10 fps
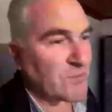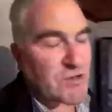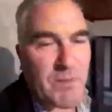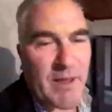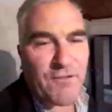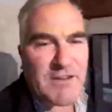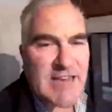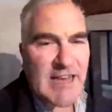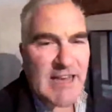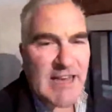which would make a
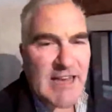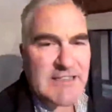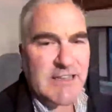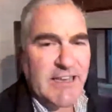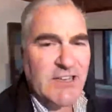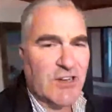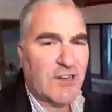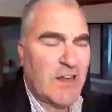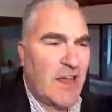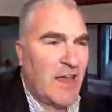fantastic
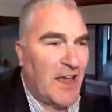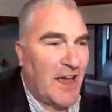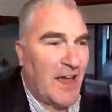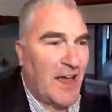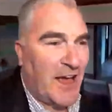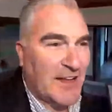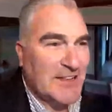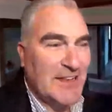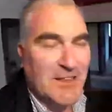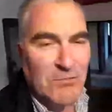kitchen. Yeah. I can
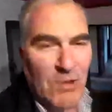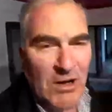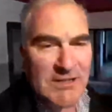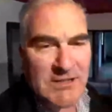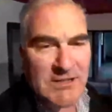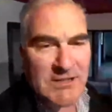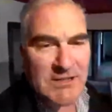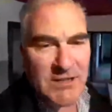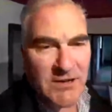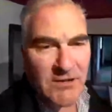see it. The walls,
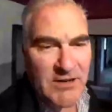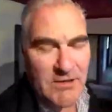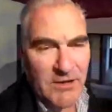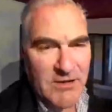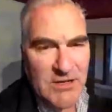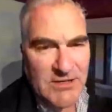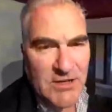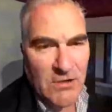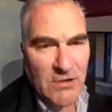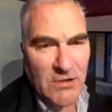they're the original
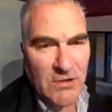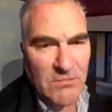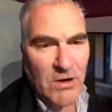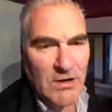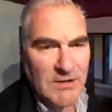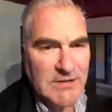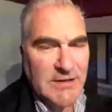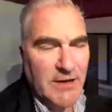stone walls.